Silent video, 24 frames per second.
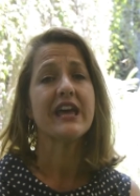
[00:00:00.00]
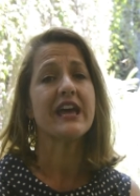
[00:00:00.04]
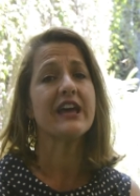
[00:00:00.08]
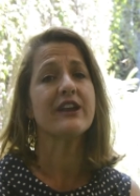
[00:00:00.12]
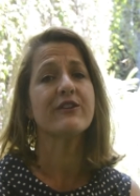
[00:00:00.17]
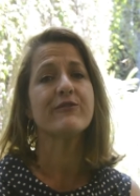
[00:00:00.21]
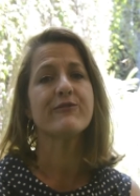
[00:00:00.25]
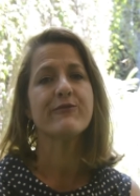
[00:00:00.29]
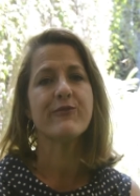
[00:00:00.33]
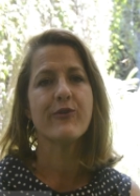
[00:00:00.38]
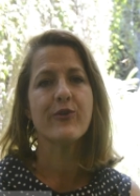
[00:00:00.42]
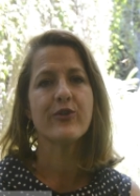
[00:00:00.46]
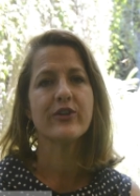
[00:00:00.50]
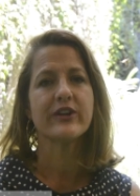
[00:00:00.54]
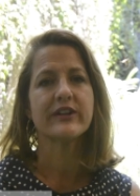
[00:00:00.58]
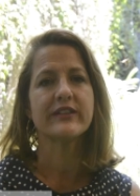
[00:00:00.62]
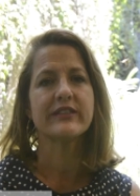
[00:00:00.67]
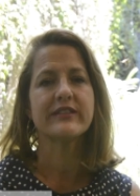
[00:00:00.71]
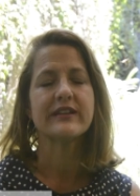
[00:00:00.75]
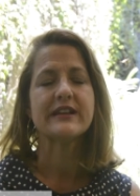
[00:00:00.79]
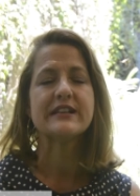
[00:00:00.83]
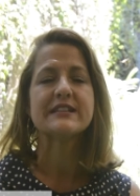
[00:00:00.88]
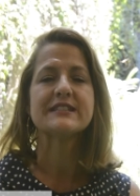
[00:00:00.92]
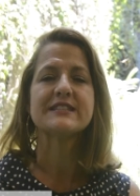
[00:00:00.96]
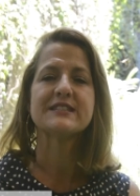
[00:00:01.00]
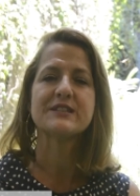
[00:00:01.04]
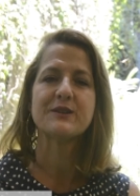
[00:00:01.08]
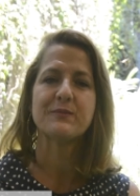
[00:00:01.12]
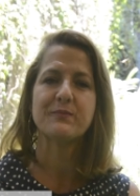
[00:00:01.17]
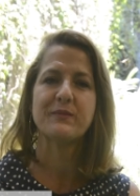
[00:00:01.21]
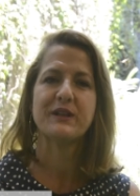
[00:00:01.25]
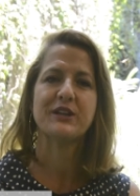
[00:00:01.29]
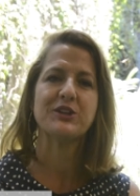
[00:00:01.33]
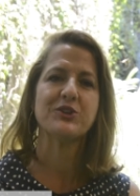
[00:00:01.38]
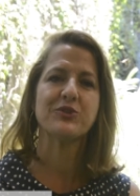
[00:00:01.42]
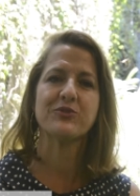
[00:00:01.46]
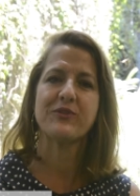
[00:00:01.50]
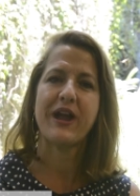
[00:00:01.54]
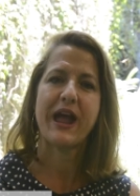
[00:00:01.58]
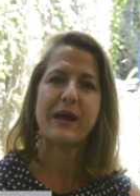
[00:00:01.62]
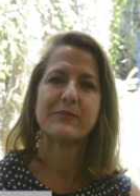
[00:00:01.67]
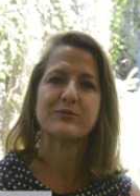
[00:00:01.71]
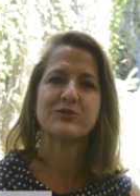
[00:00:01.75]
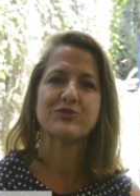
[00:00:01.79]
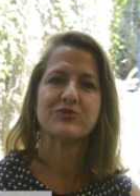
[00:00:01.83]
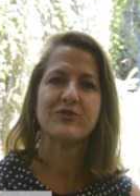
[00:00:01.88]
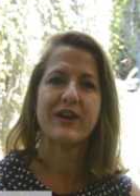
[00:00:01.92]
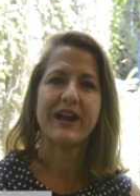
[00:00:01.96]
And fourth, submit your
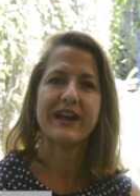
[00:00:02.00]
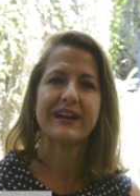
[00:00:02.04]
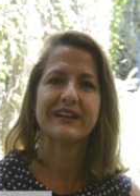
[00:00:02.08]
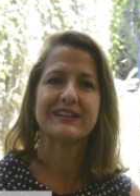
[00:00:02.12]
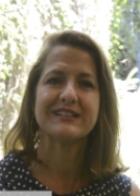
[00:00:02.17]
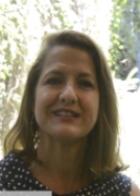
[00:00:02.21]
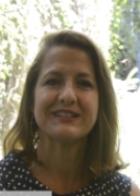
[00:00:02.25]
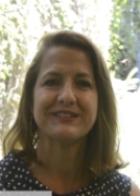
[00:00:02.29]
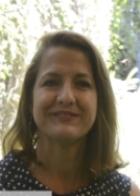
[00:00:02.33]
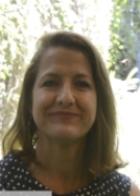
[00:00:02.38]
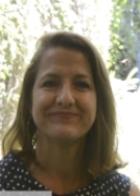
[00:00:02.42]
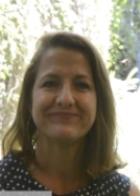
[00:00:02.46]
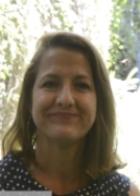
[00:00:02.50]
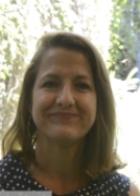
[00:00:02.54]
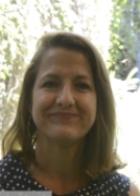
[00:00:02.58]
abstract.